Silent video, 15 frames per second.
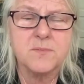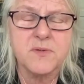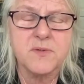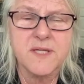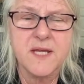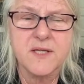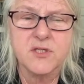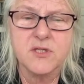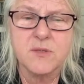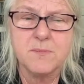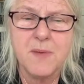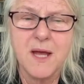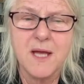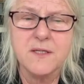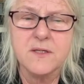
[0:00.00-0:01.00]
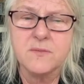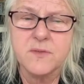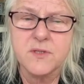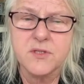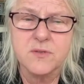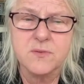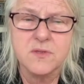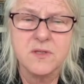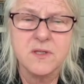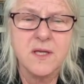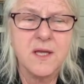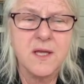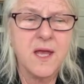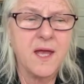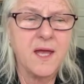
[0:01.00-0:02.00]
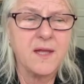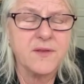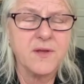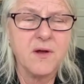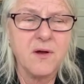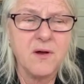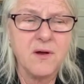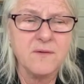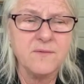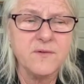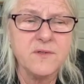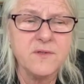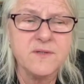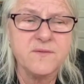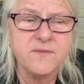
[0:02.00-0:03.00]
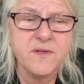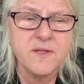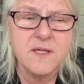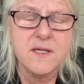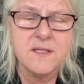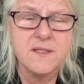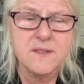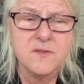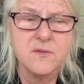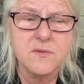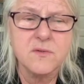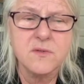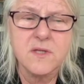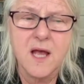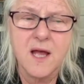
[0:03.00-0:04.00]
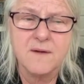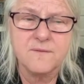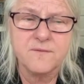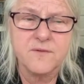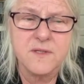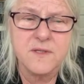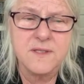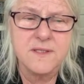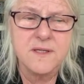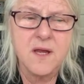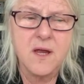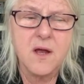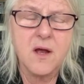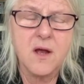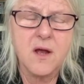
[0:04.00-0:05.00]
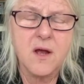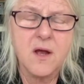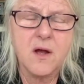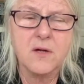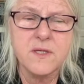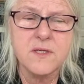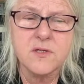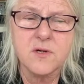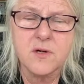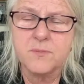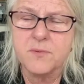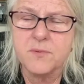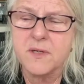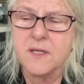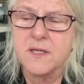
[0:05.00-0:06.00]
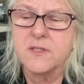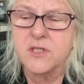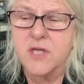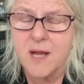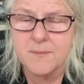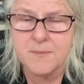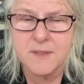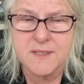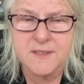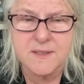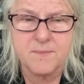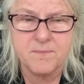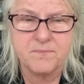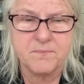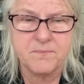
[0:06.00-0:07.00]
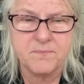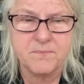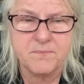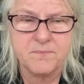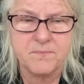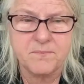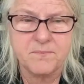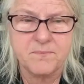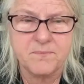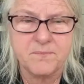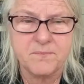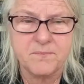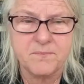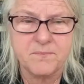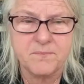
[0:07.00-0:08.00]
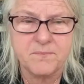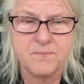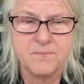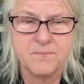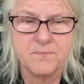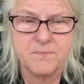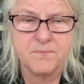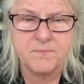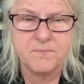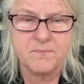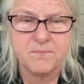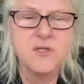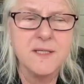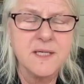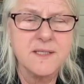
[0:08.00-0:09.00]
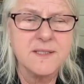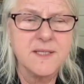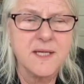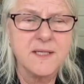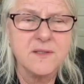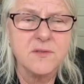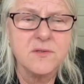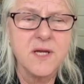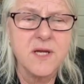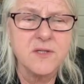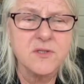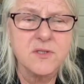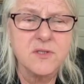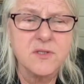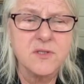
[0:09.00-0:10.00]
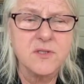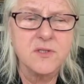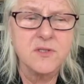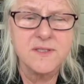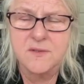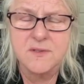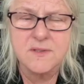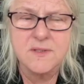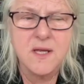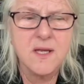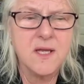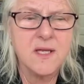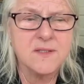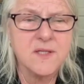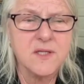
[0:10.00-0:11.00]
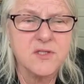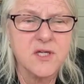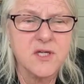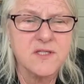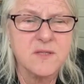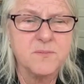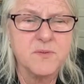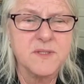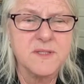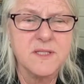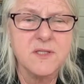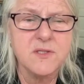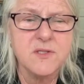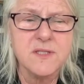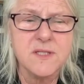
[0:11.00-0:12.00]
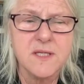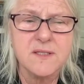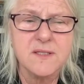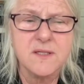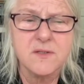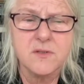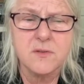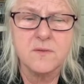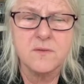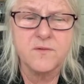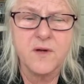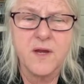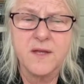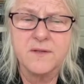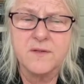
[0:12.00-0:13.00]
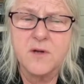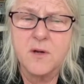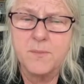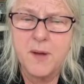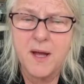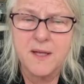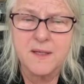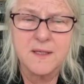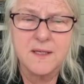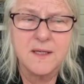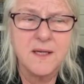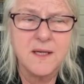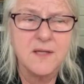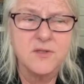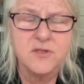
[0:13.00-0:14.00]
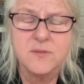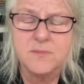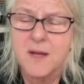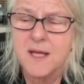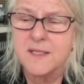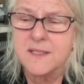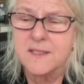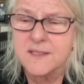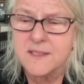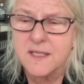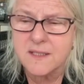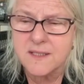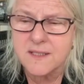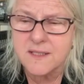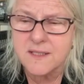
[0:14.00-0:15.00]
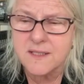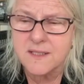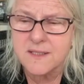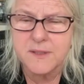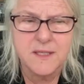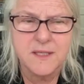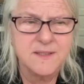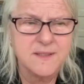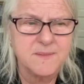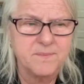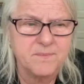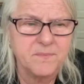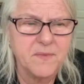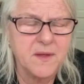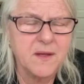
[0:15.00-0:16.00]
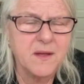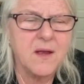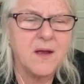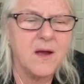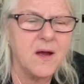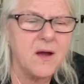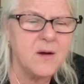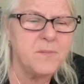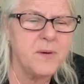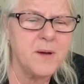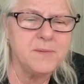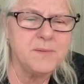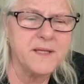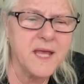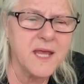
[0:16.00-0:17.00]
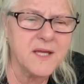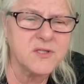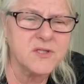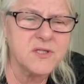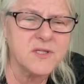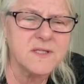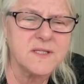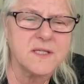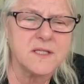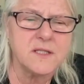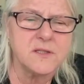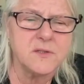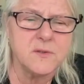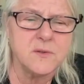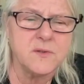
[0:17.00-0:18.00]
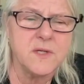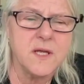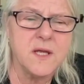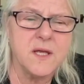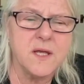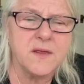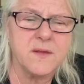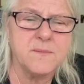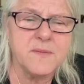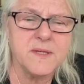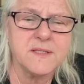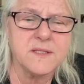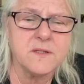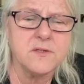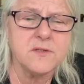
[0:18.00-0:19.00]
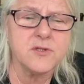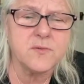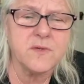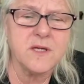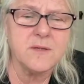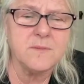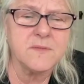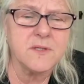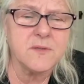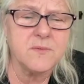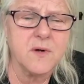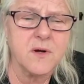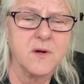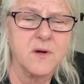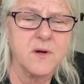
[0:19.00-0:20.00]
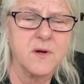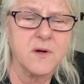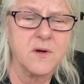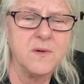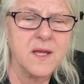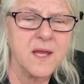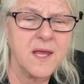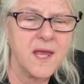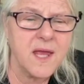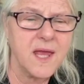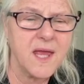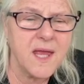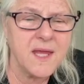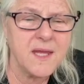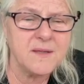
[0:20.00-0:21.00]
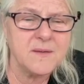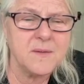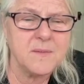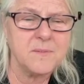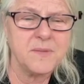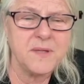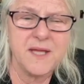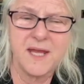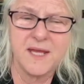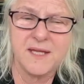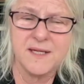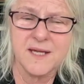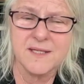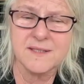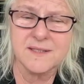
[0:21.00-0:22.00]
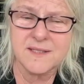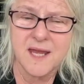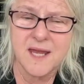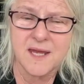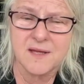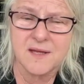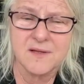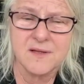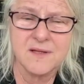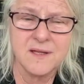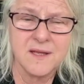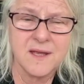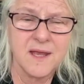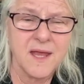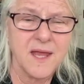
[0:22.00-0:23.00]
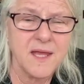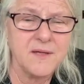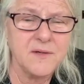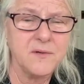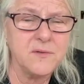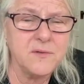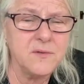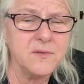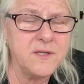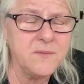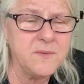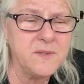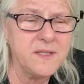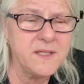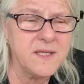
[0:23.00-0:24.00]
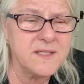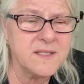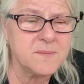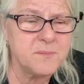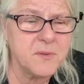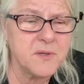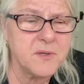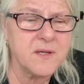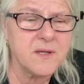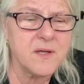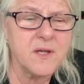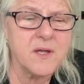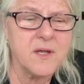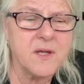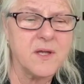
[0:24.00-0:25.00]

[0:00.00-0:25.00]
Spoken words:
to present shamanic ritual at the Harvard Divinity School Conference on Reinterpreting Shamanism. She has led shamanic studies at international centers such as the prestigious Institute for Ethnobotany and Shamanic Studies in Belize. Her publications include The Mystical Dream Tarot and Pieda's Tale, and her newly released book,